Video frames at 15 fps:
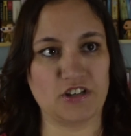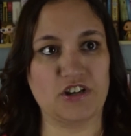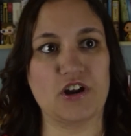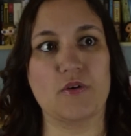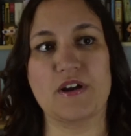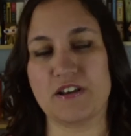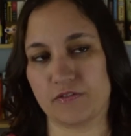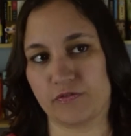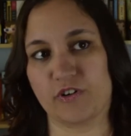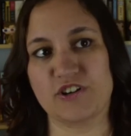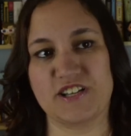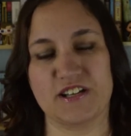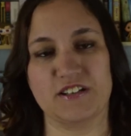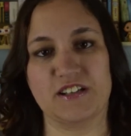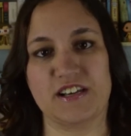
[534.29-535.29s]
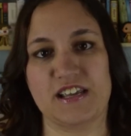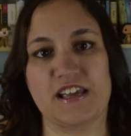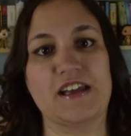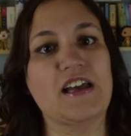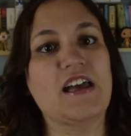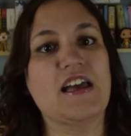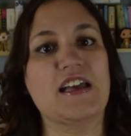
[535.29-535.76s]
You know,
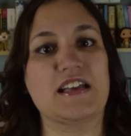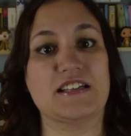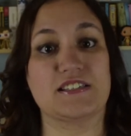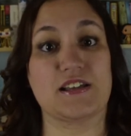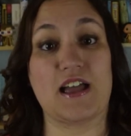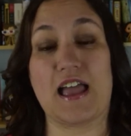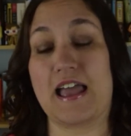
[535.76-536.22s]
infertility is